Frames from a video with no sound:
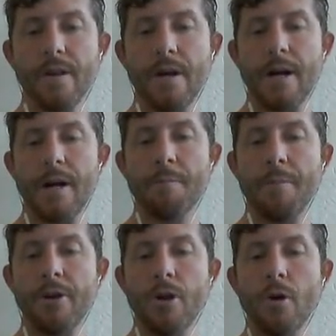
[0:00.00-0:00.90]

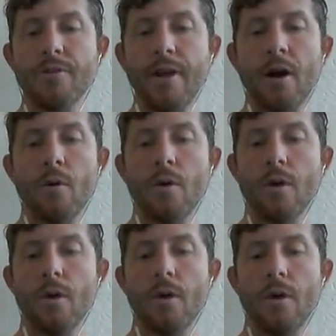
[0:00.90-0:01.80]
But notice how
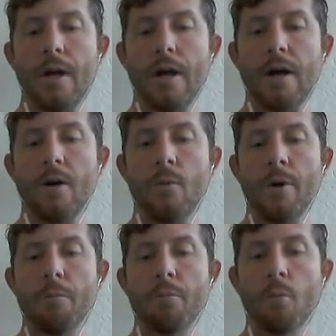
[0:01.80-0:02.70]

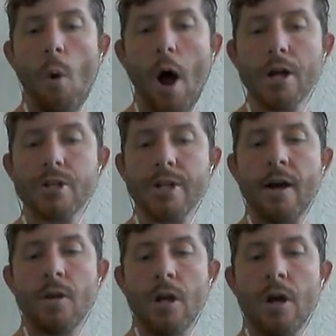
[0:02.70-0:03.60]
we washed
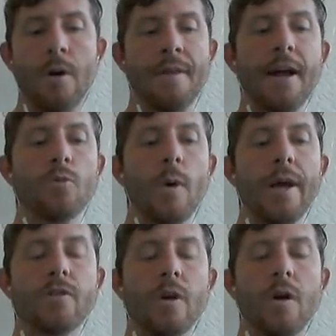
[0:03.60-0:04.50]
out low, and that's why
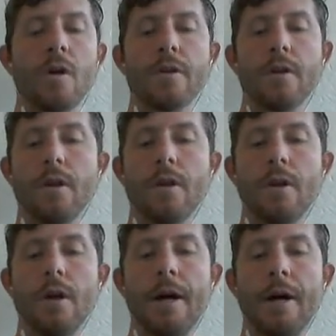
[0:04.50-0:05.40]
it's called
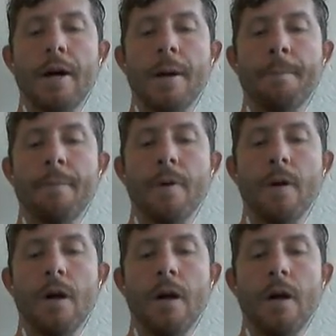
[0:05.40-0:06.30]

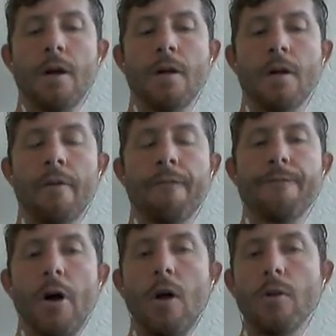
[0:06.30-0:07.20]
a
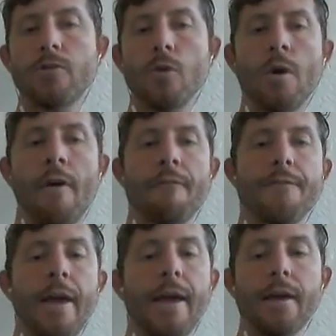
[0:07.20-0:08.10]
false or a
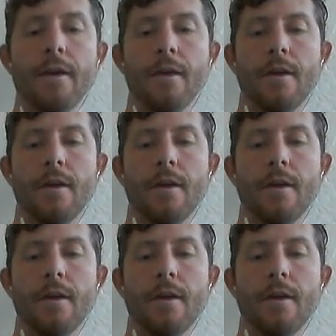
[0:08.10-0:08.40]
fake